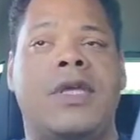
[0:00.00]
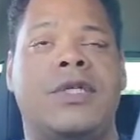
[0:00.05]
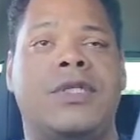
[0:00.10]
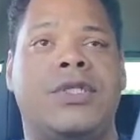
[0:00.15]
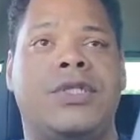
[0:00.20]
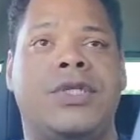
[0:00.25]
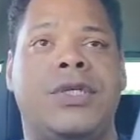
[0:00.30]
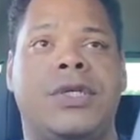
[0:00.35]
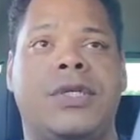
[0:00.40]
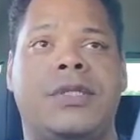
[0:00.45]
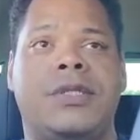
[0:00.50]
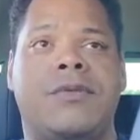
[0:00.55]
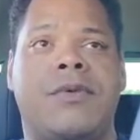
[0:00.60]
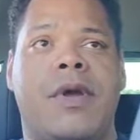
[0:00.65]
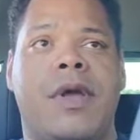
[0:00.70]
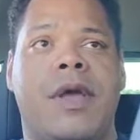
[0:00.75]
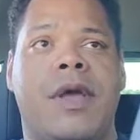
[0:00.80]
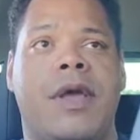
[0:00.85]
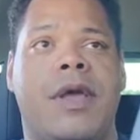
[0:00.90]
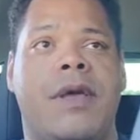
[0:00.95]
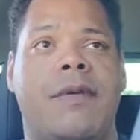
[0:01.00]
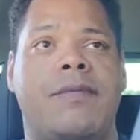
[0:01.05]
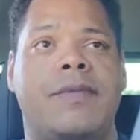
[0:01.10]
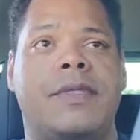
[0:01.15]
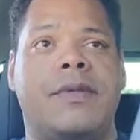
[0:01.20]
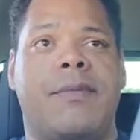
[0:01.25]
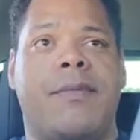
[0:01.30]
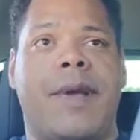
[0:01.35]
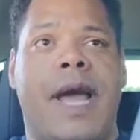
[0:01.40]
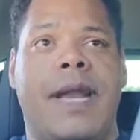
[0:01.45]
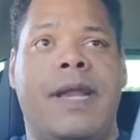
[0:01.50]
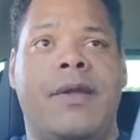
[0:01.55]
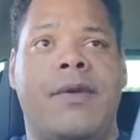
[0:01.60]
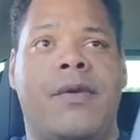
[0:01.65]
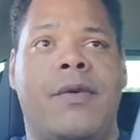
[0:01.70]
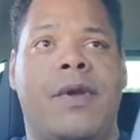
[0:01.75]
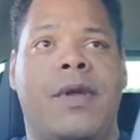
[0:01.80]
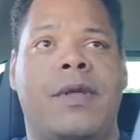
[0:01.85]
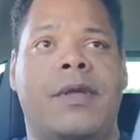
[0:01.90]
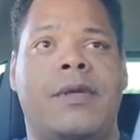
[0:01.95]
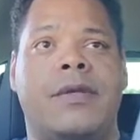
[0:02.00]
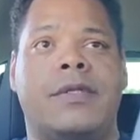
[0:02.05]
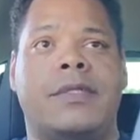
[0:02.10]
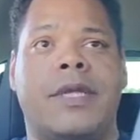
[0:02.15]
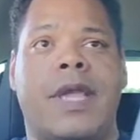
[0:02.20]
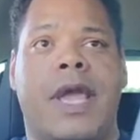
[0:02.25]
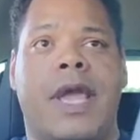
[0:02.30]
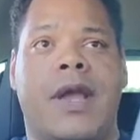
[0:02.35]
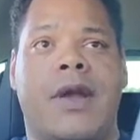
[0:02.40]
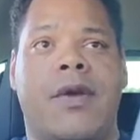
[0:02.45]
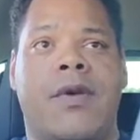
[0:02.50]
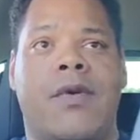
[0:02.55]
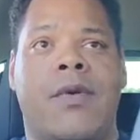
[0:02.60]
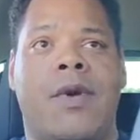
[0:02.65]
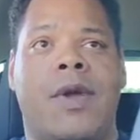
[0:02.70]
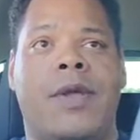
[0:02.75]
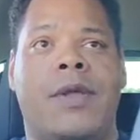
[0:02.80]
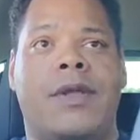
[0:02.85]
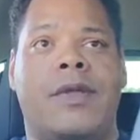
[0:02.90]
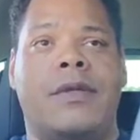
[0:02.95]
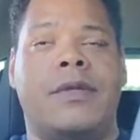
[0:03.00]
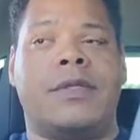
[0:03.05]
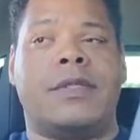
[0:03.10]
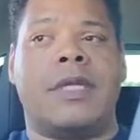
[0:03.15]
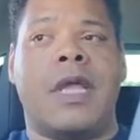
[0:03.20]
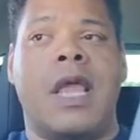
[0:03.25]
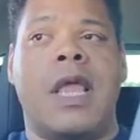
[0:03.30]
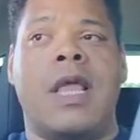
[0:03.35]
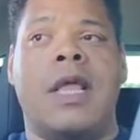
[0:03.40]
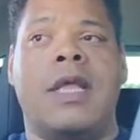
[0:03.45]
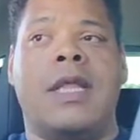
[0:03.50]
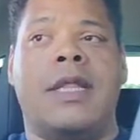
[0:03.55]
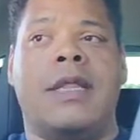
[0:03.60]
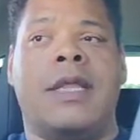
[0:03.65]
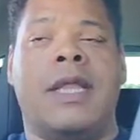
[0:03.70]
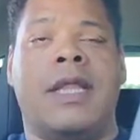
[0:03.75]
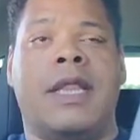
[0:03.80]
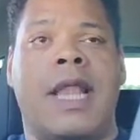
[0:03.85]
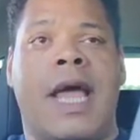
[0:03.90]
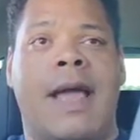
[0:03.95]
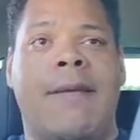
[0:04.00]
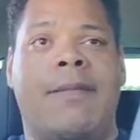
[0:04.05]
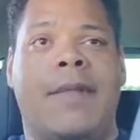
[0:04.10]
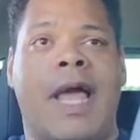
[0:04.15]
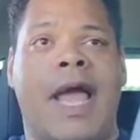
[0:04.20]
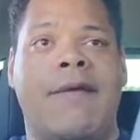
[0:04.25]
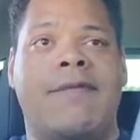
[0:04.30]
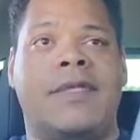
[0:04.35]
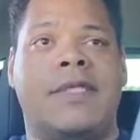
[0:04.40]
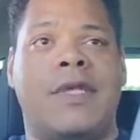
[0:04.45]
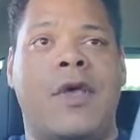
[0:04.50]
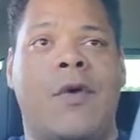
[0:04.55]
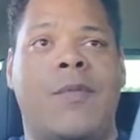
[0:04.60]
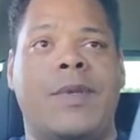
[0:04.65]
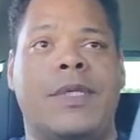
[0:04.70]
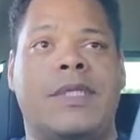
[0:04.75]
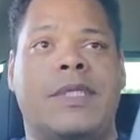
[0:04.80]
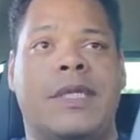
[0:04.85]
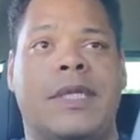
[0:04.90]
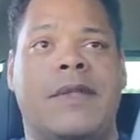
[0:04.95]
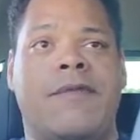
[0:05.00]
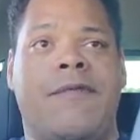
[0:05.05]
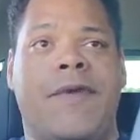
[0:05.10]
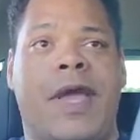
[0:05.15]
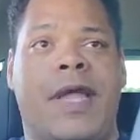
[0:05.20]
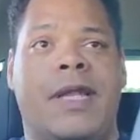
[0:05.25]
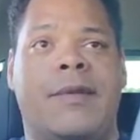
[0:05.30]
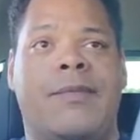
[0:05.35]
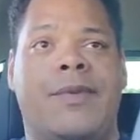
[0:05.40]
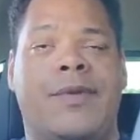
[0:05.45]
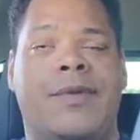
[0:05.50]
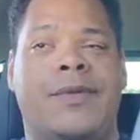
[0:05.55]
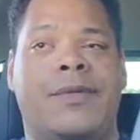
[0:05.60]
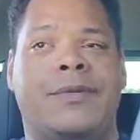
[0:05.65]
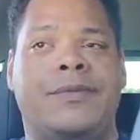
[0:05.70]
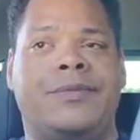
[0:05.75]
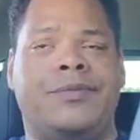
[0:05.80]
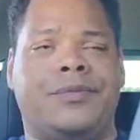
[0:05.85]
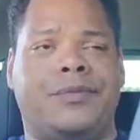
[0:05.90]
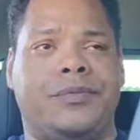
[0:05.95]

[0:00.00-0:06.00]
Sugar scrubs, body oils, hair oils. The Lime Life soap is still available.